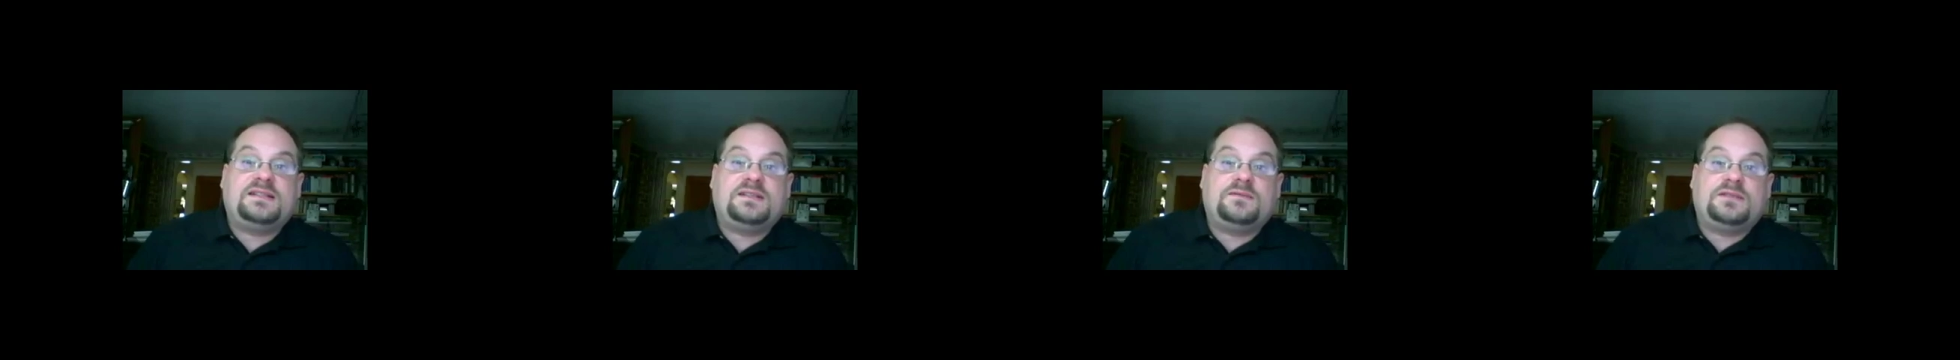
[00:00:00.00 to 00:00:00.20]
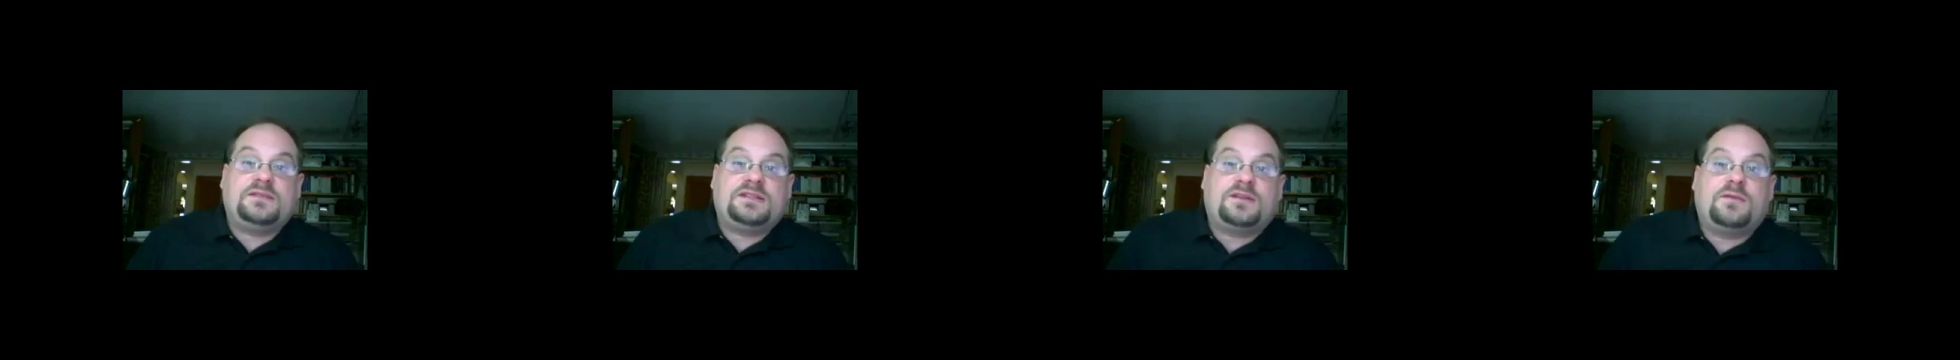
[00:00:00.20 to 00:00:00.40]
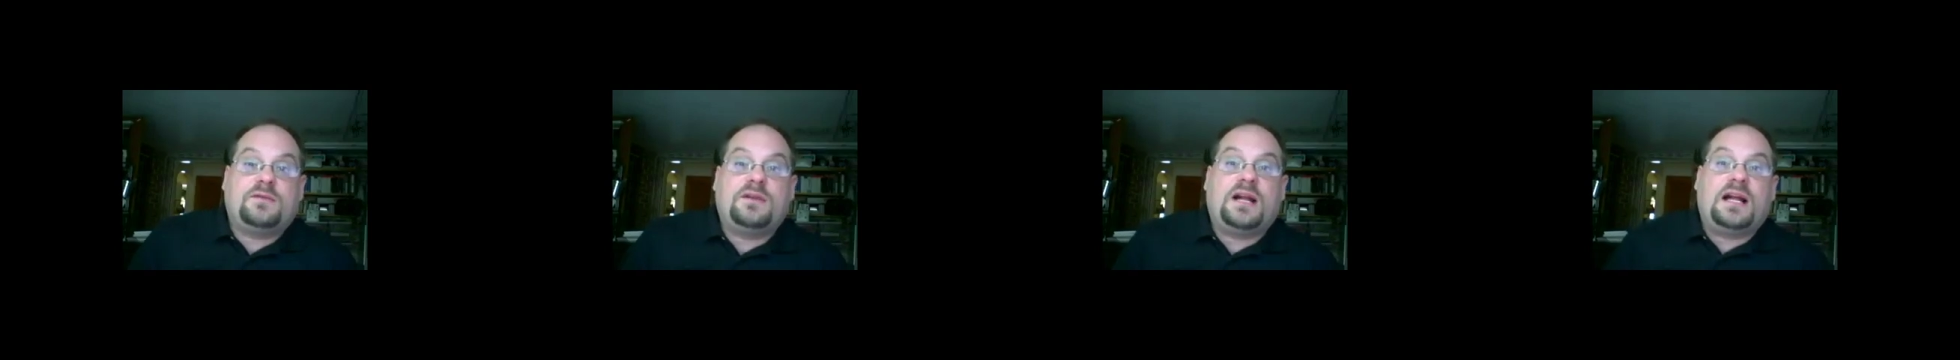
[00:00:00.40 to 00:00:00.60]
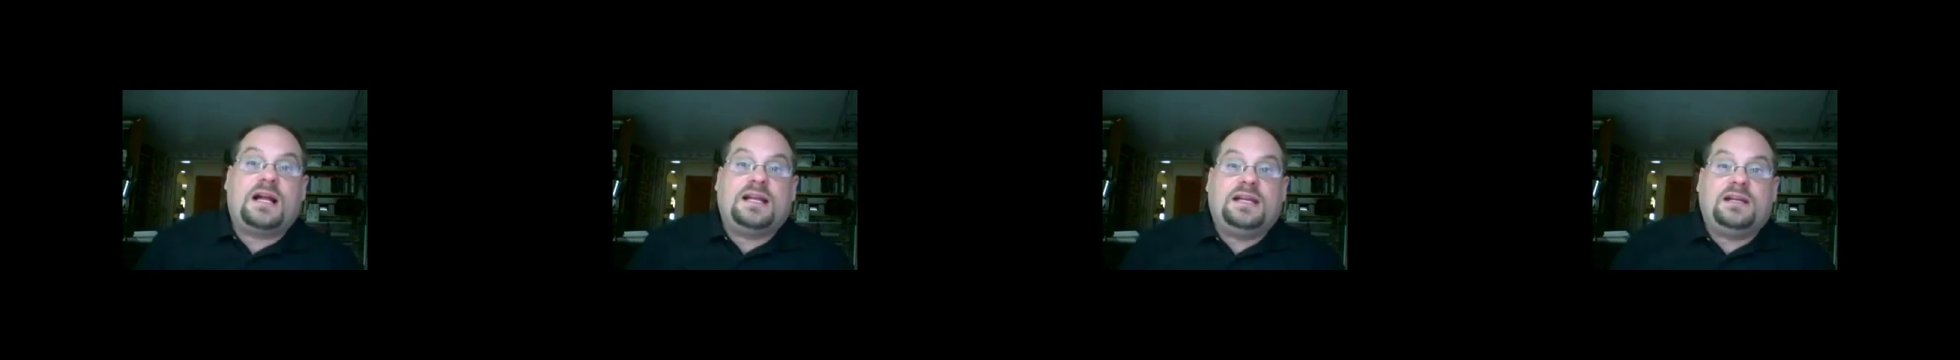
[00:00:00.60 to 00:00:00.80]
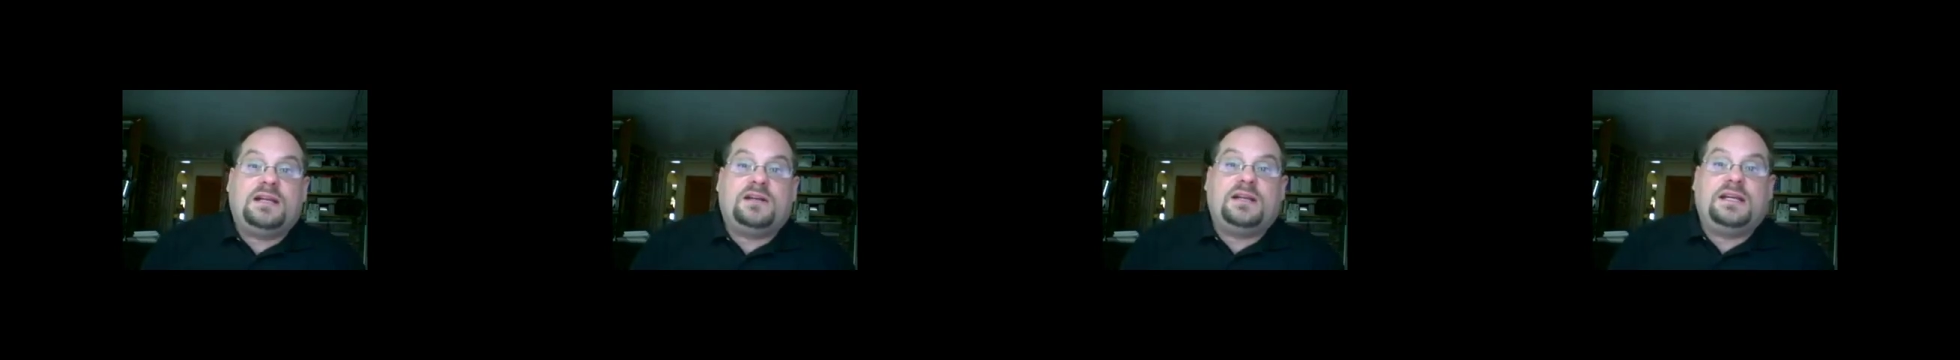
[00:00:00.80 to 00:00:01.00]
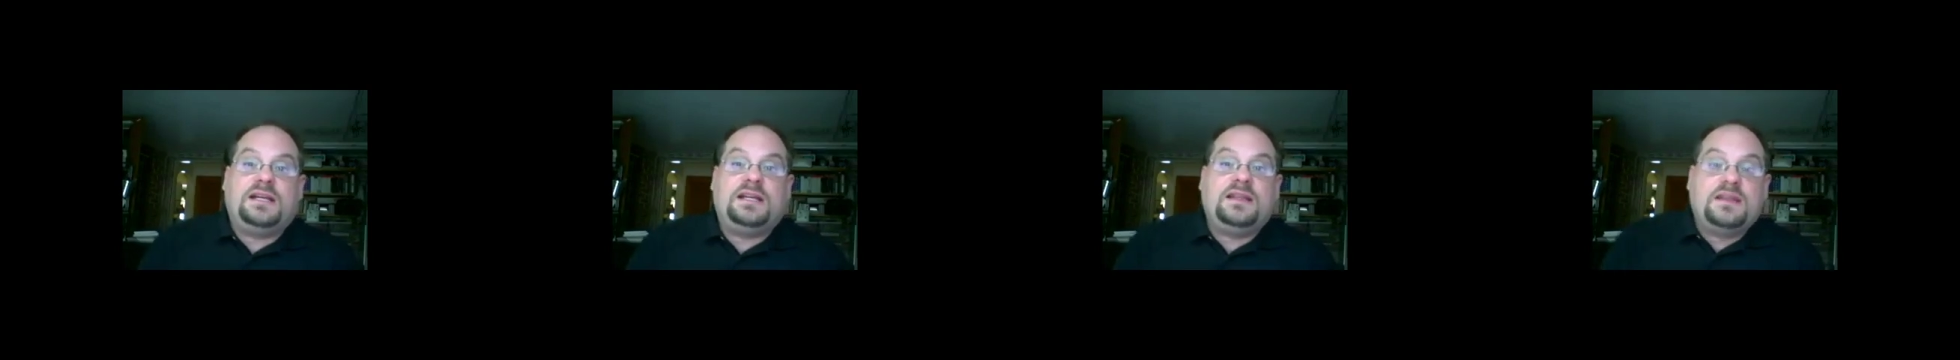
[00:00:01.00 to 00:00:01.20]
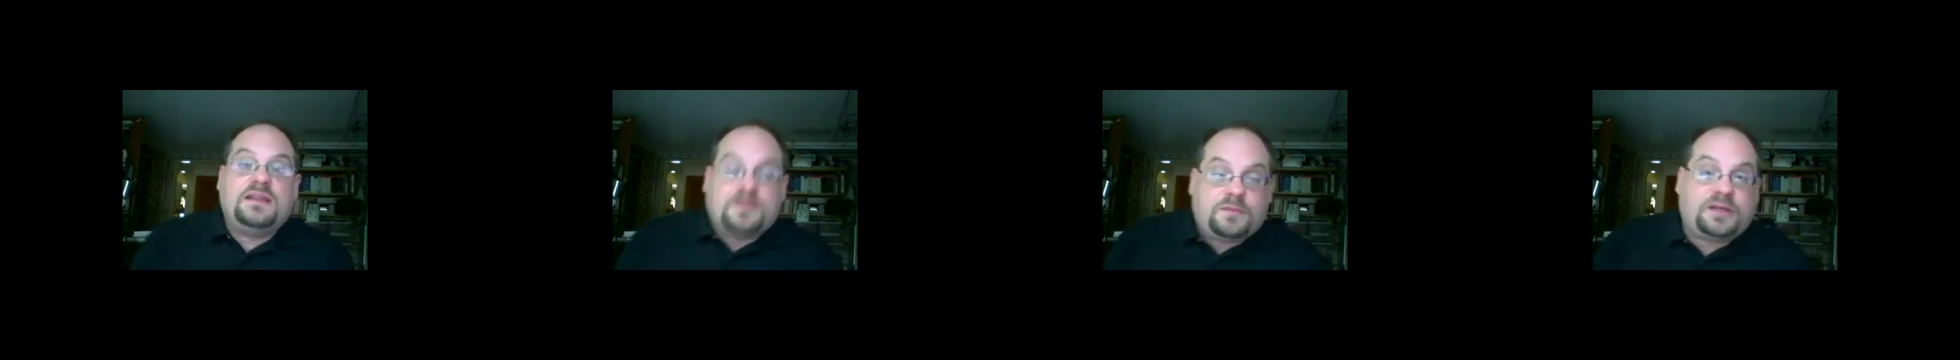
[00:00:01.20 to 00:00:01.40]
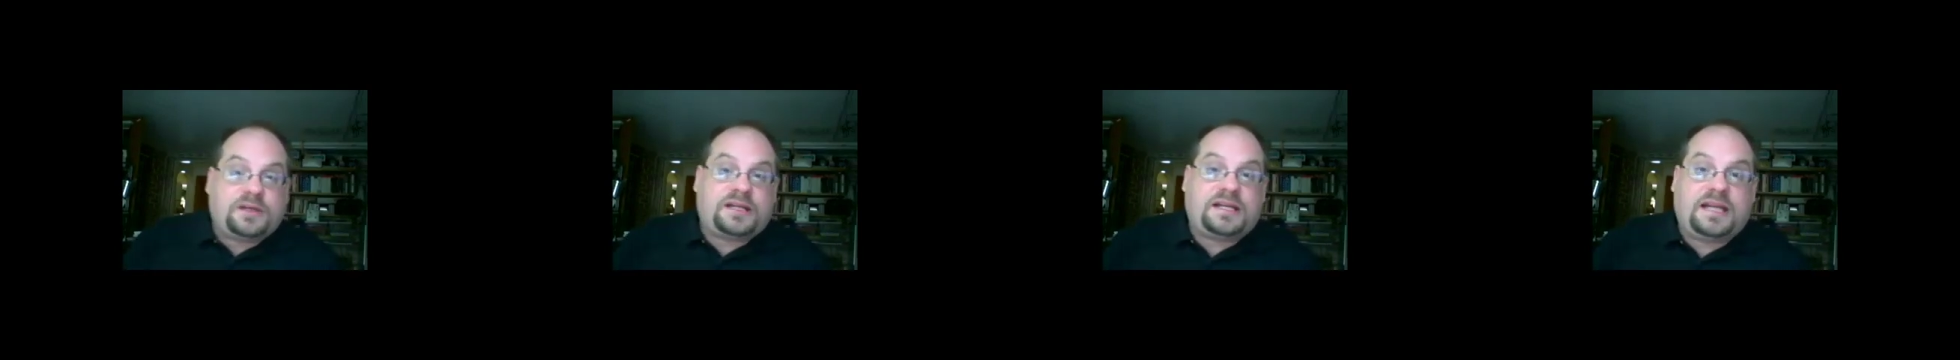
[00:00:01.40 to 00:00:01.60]
to what's going on here in
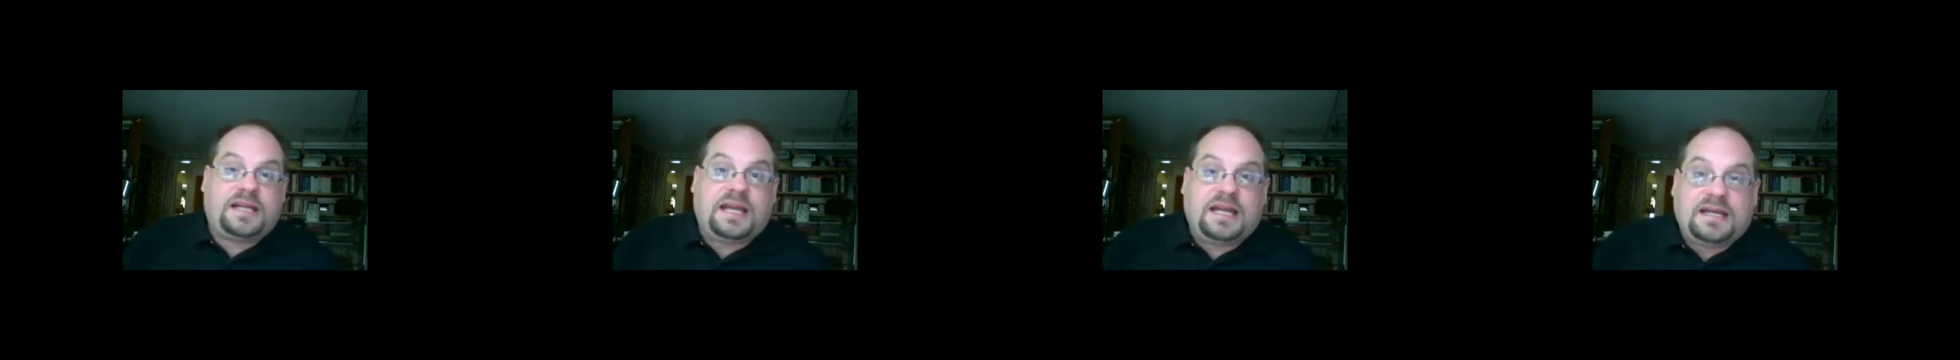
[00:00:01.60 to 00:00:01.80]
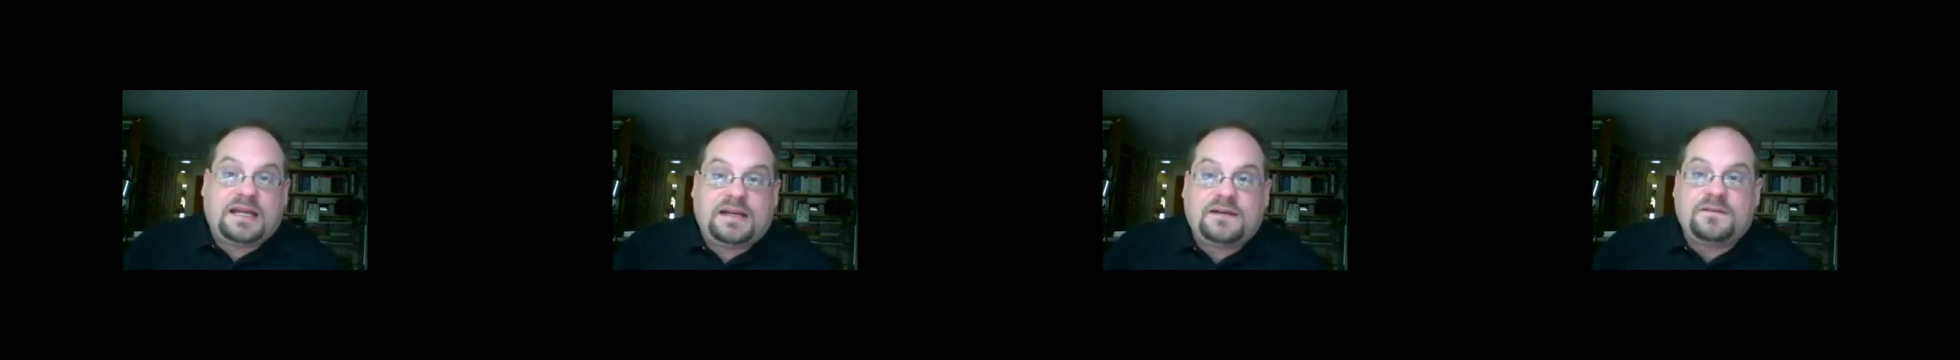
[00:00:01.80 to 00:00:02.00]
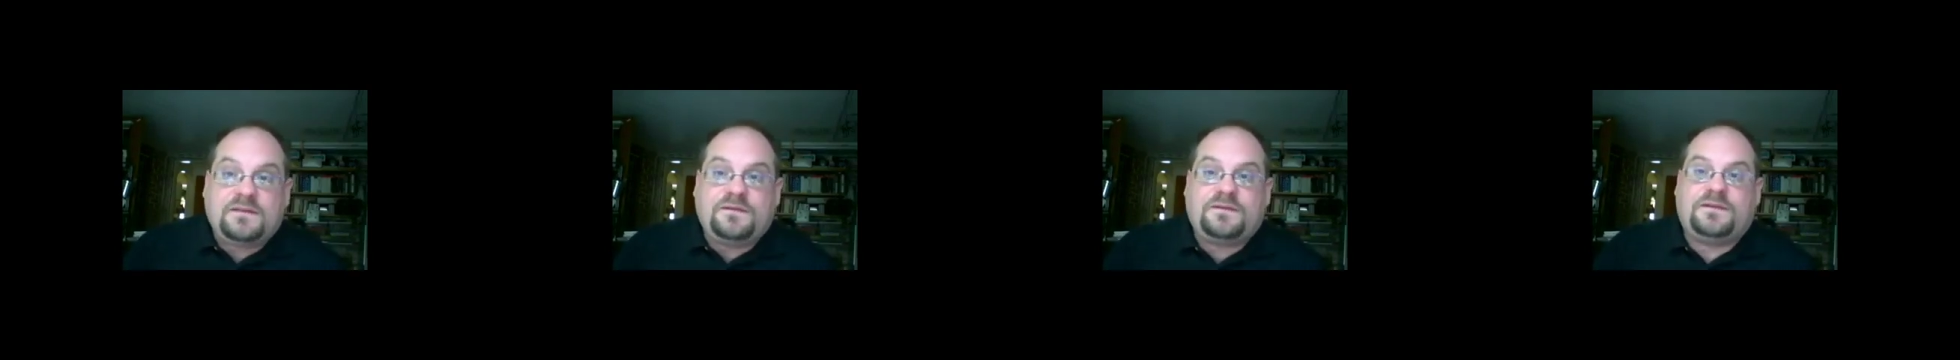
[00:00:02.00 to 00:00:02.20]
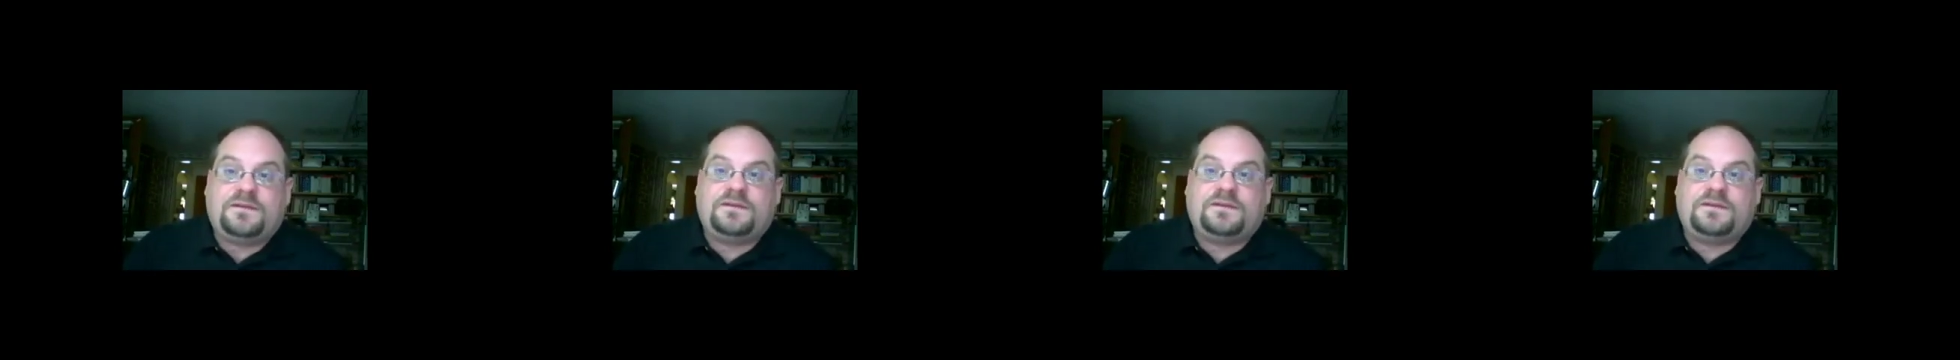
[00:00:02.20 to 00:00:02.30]
the Brick Cave.